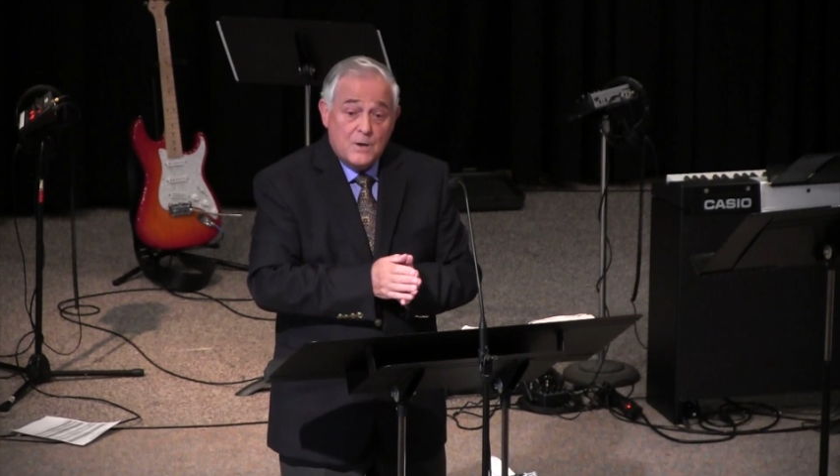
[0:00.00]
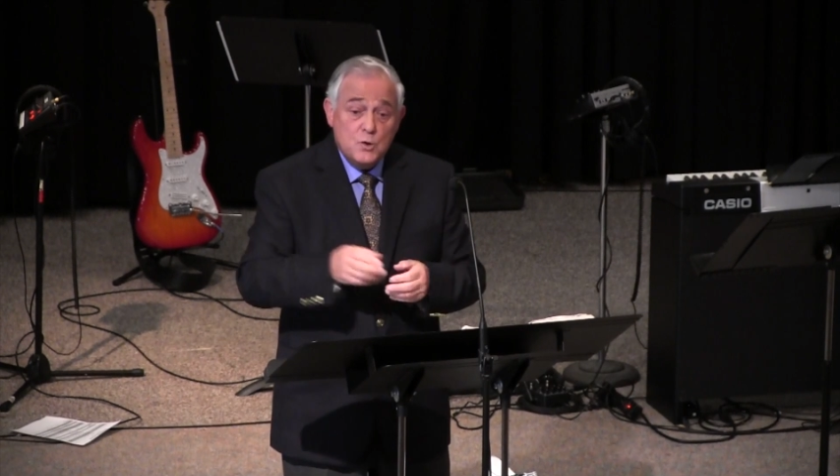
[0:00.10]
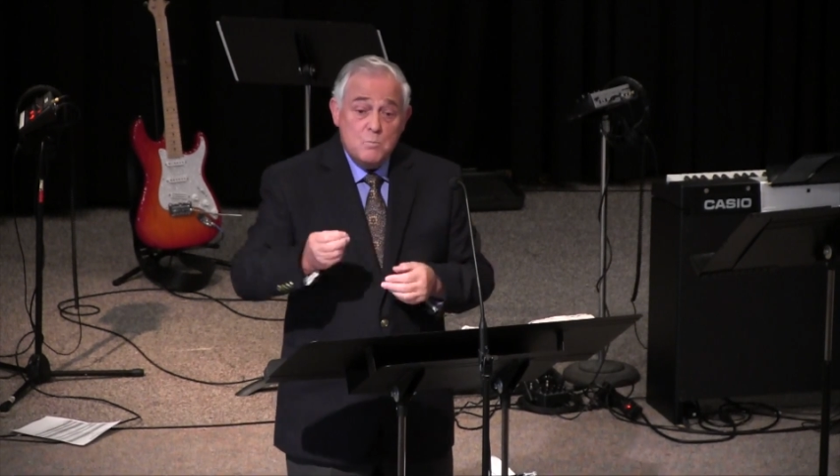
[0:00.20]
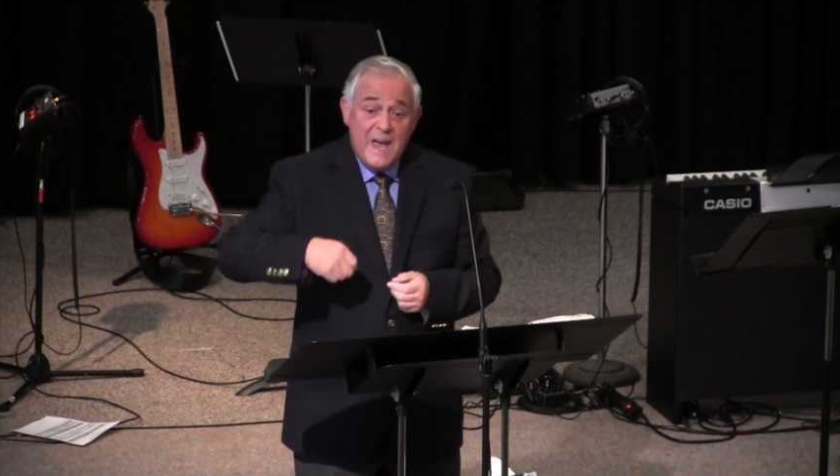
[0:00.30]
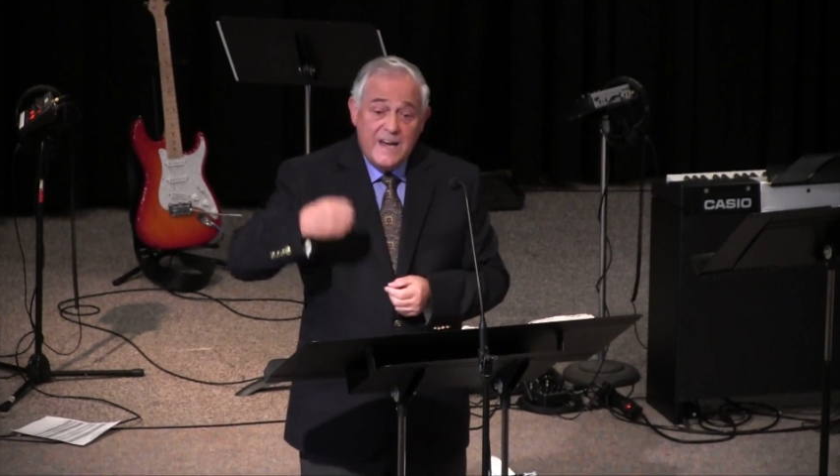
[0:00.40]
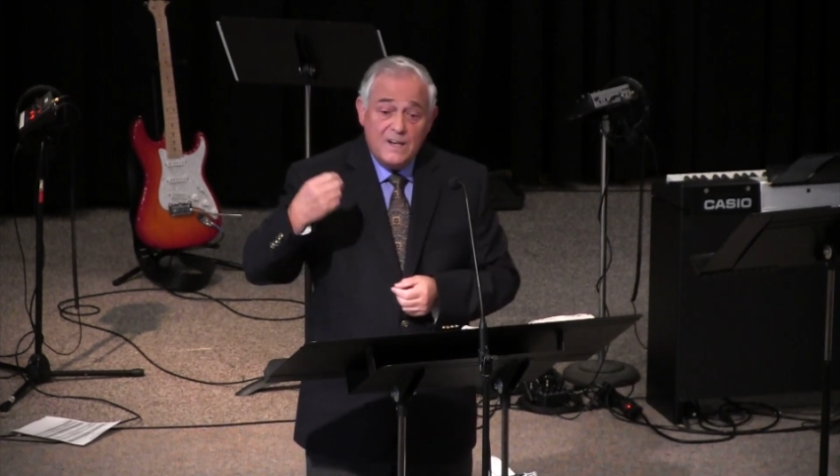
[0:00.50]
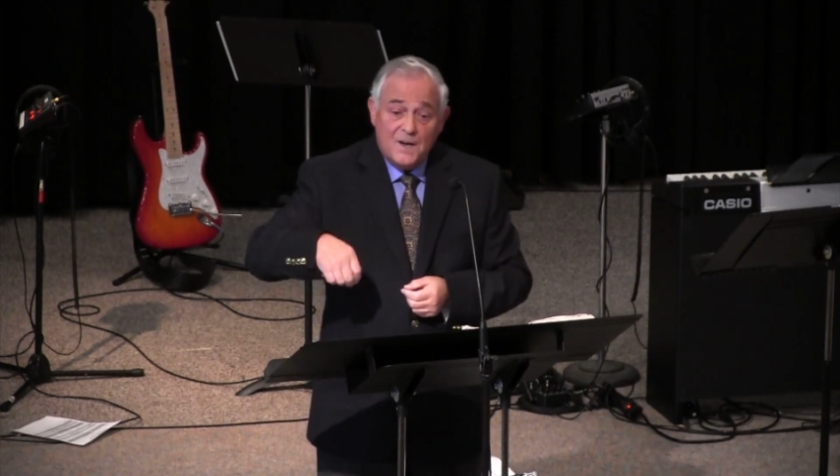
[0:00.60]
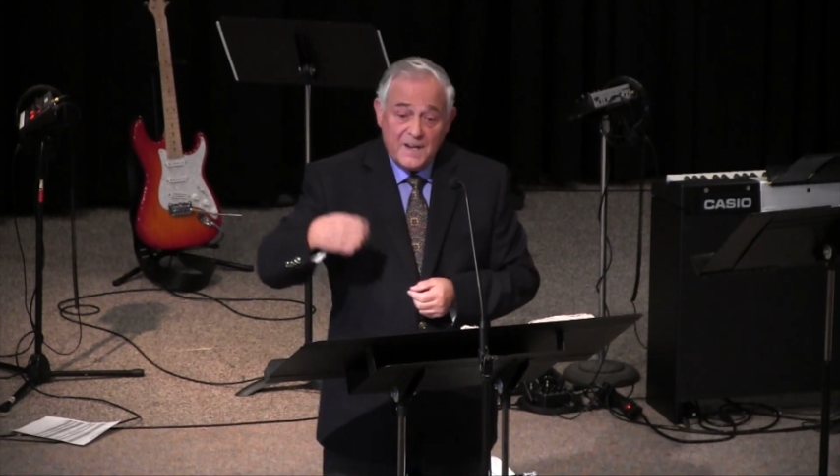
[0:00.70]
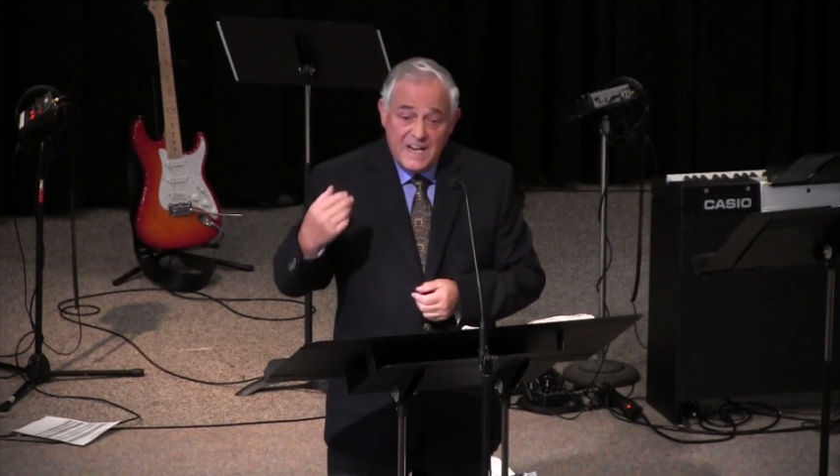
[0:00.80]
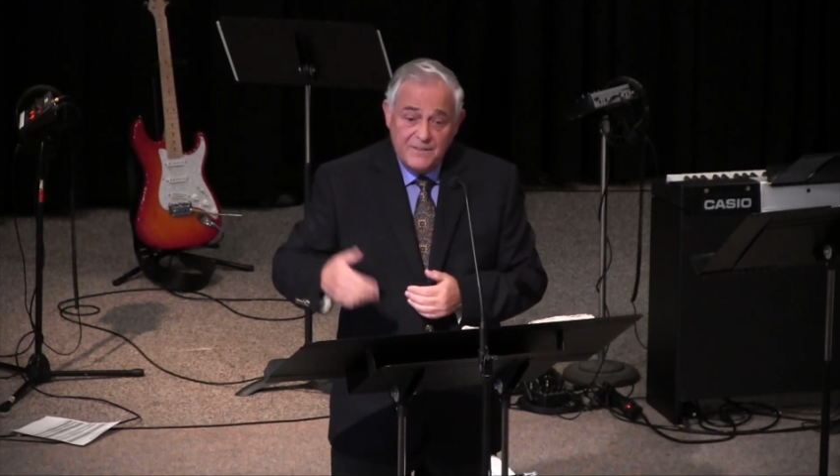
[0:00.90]
You may
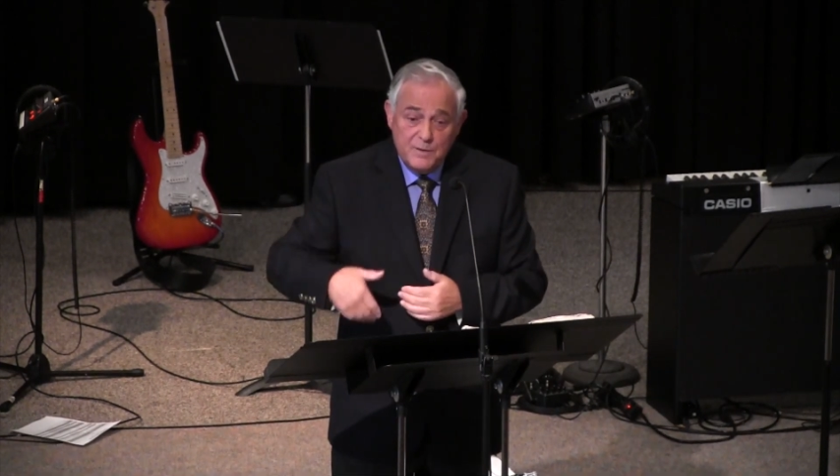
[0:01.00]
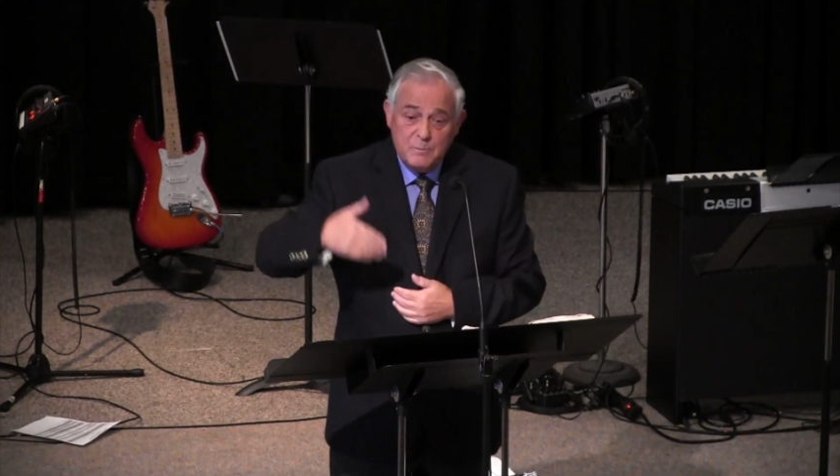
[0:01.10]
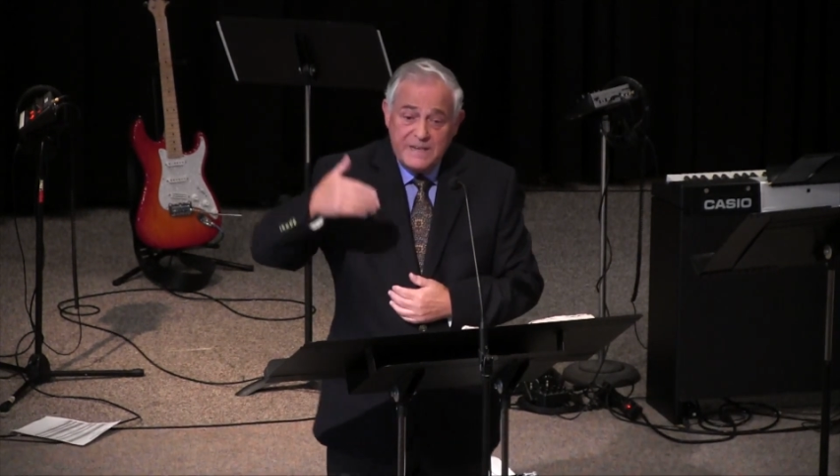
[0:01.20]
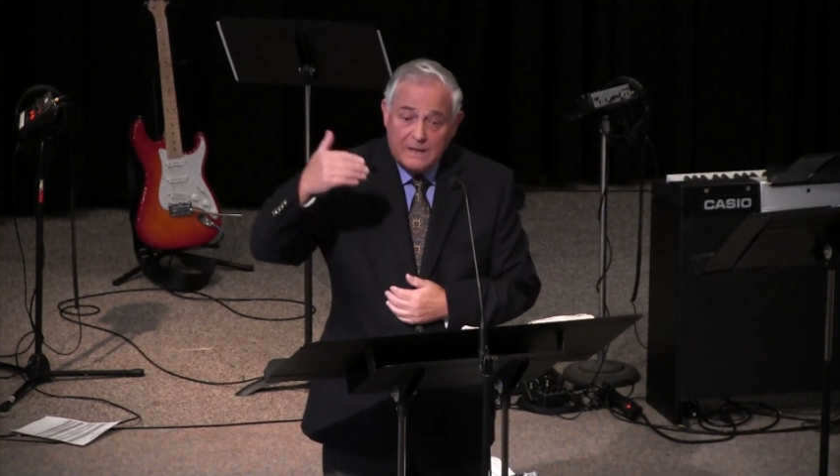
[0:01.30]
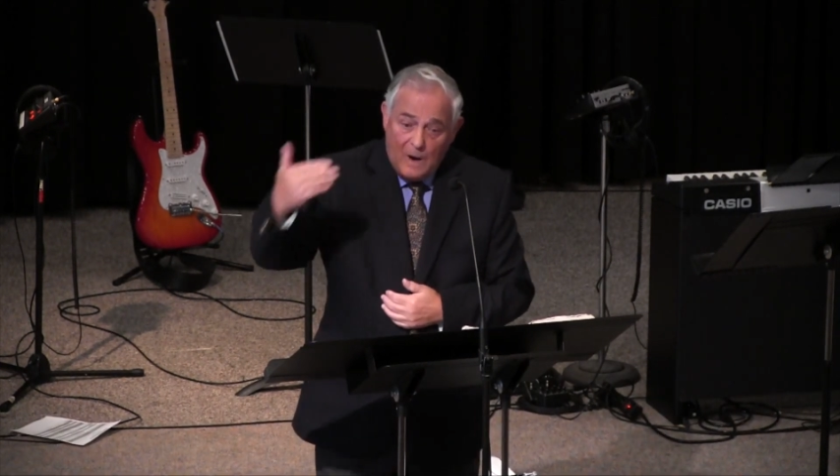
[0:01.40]
not even be